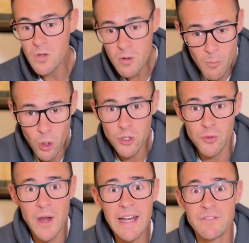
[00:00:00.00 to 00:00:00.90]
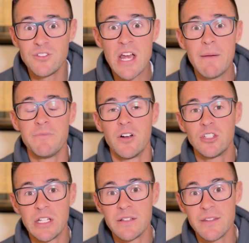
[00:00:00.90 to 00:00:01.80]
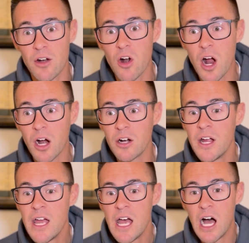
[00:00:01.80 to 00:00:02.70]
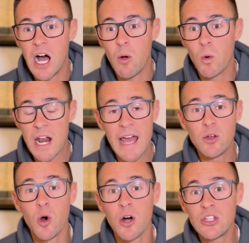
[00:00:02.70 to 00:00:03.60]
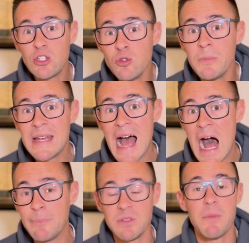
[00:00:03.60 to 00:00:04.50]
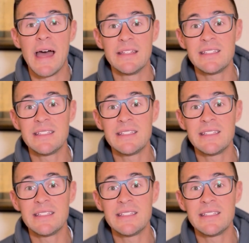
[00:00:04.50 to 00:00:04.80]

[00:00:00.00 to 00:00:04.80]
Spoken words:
more creative job functions. There are what I call human optimized